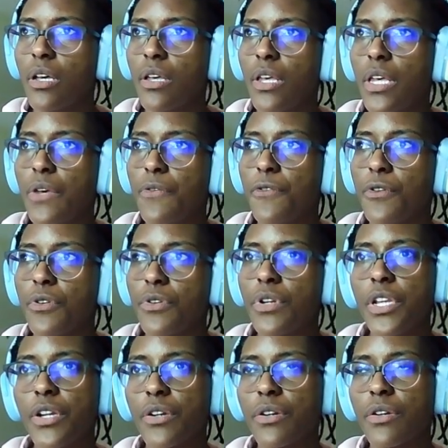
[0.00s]
if you're
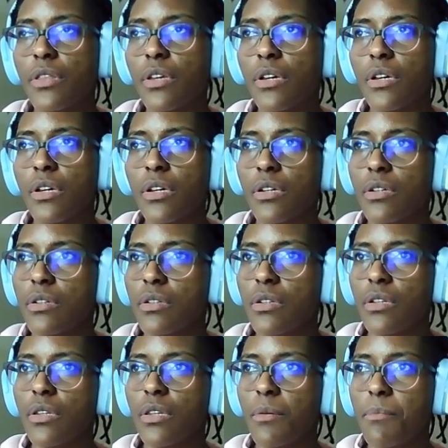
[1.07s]
near the
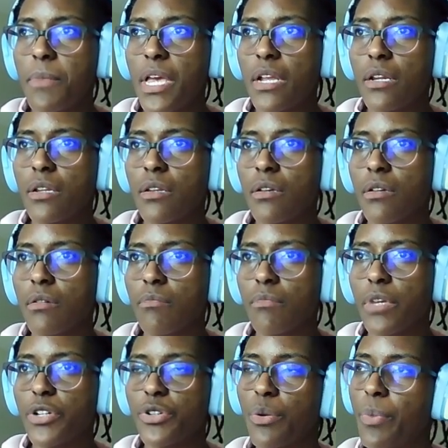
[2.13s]
main
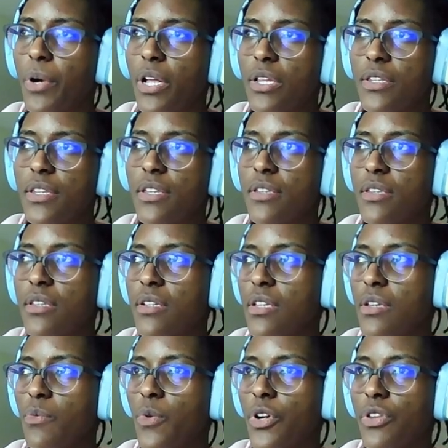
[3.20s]
metropolitan
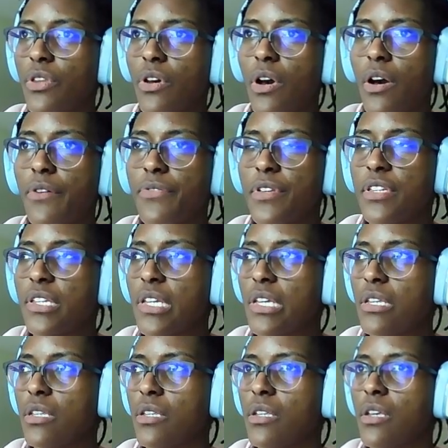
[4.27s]
city where the office
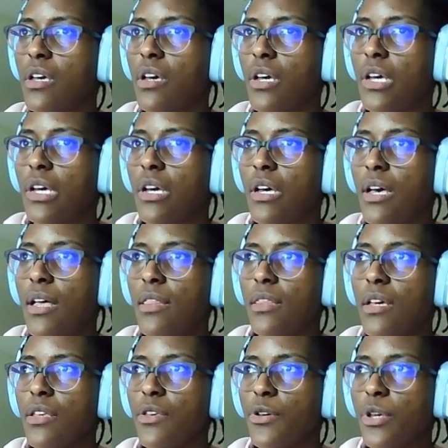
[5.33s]
is, and
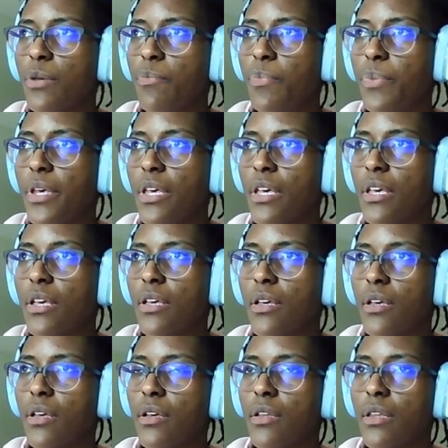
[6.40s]
then you can pick
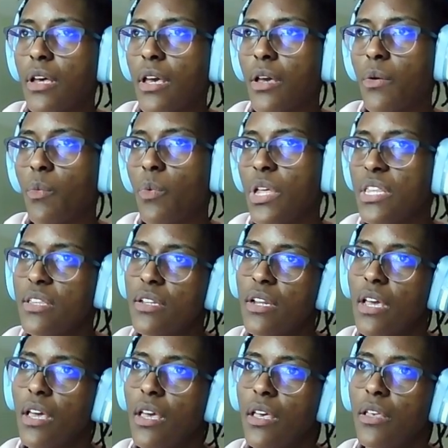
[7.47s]
like
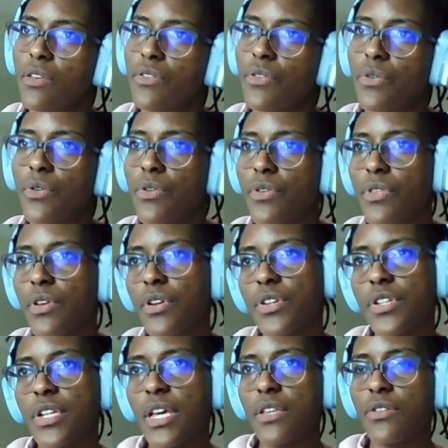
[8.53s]
Wednesdays or
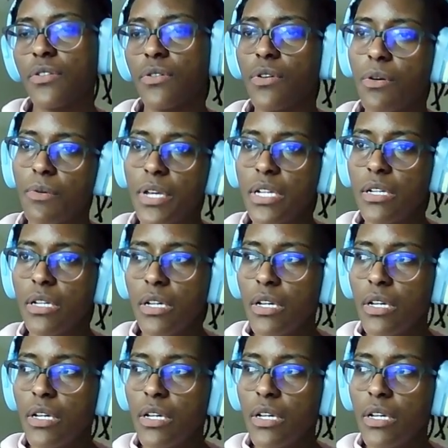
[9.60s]
Thursdays to go in,